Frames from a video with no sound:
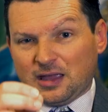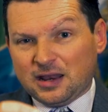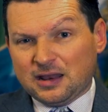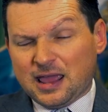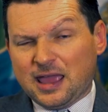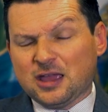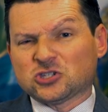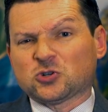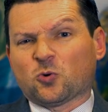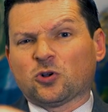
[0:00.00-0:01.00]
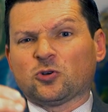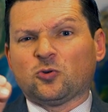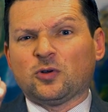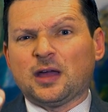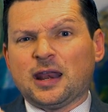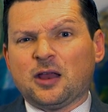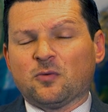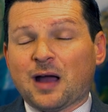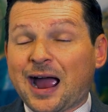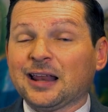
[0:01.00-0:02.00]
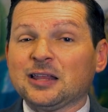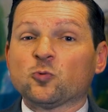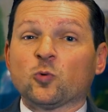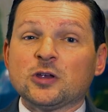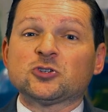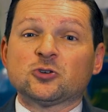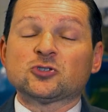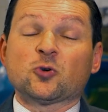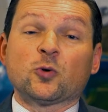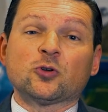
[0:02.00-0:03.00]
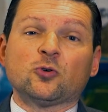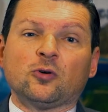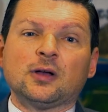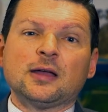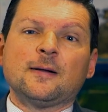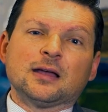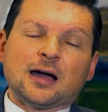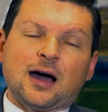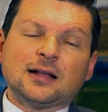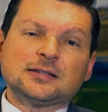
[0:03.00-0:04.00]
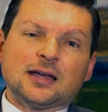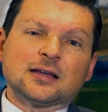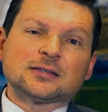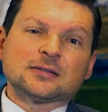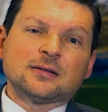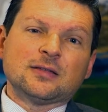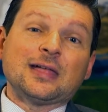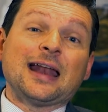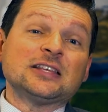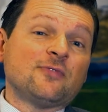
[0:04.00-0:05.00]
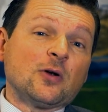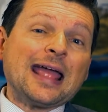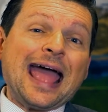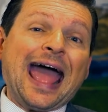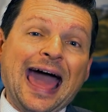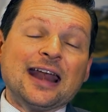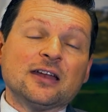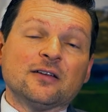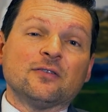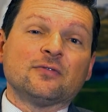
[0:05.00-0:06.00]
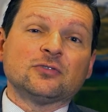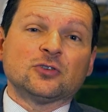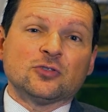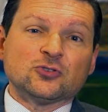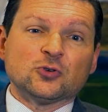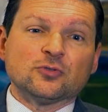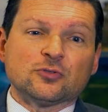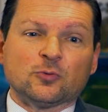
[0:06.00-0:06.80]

in a historical and a highly research critical context, that is very additive to the truth of the